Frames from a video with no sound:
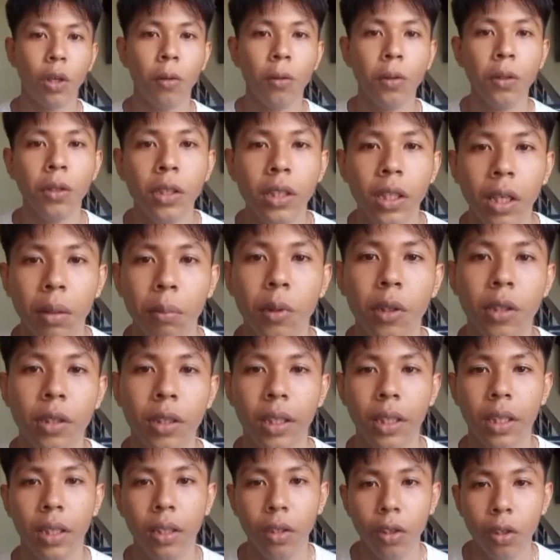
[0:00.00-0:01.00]
3,
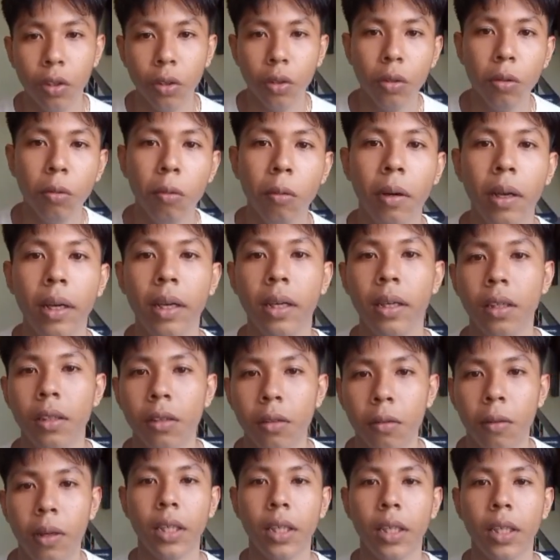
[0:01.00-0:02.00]
know where you are in
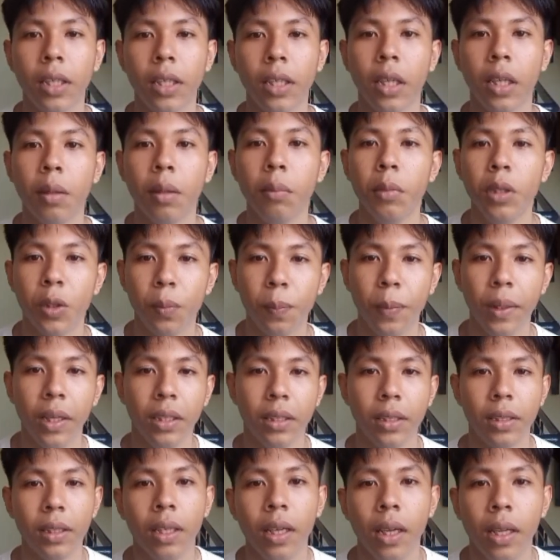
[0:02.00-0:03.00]
cyberspace.
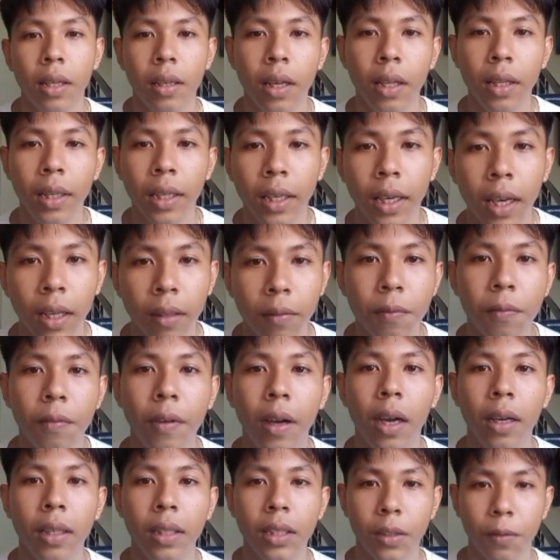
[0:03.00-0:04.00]
Netiquette varies
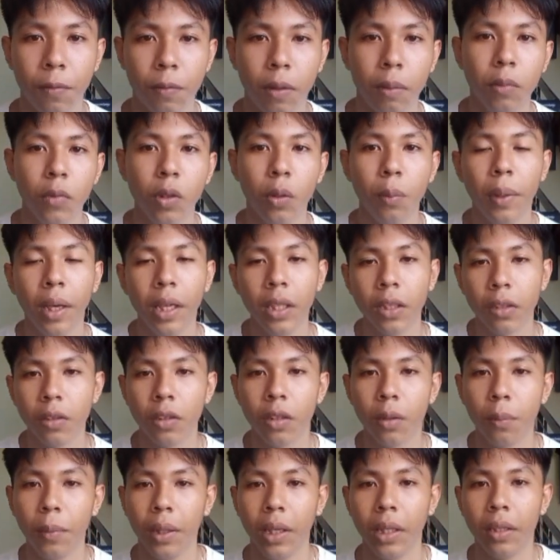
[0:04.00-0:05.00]
from domain to domain.
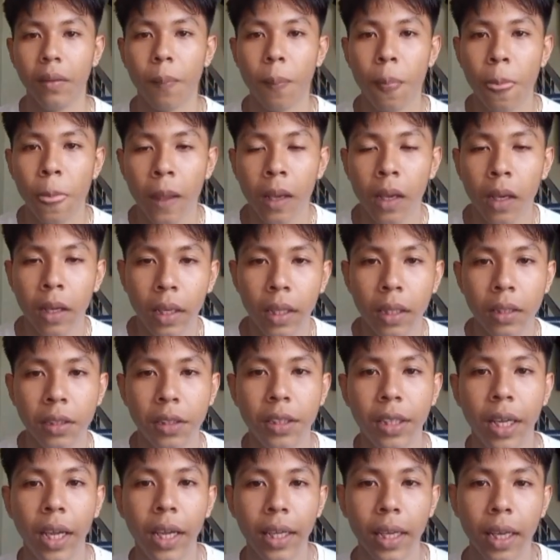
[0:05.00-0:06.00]
In Shea
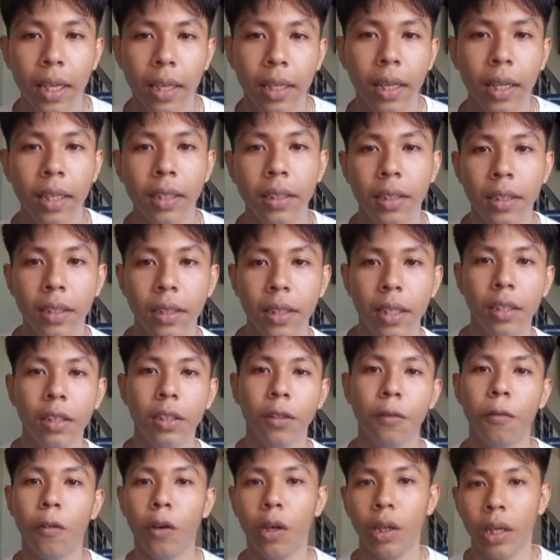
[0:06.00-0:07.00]
1994,
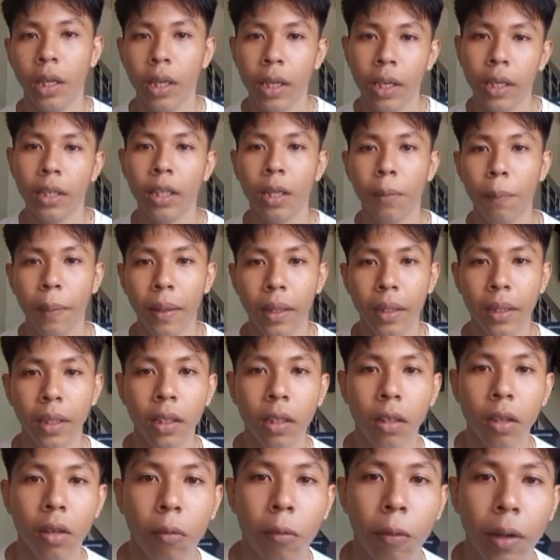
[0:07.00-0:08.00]
depending on
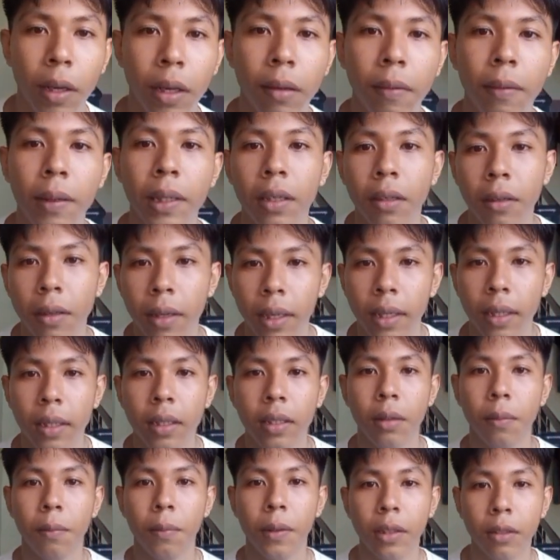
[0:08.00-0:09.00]
where you are in the
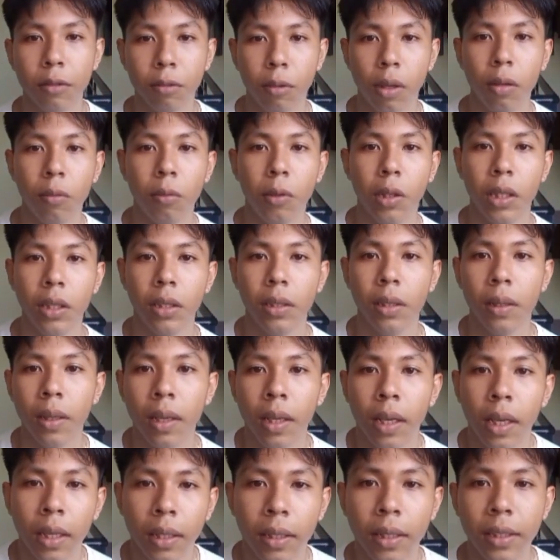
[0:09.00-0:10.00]
virtual world, the
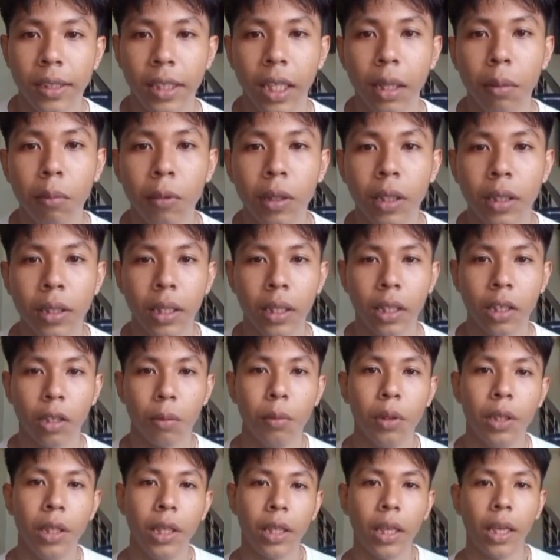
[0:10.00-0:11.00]
same written
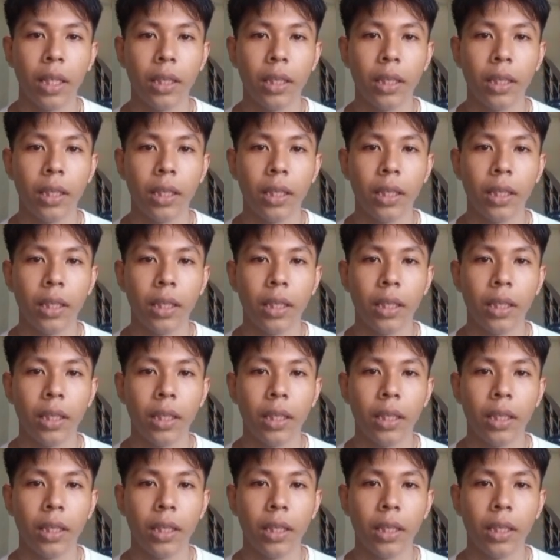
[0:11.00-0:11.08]
communication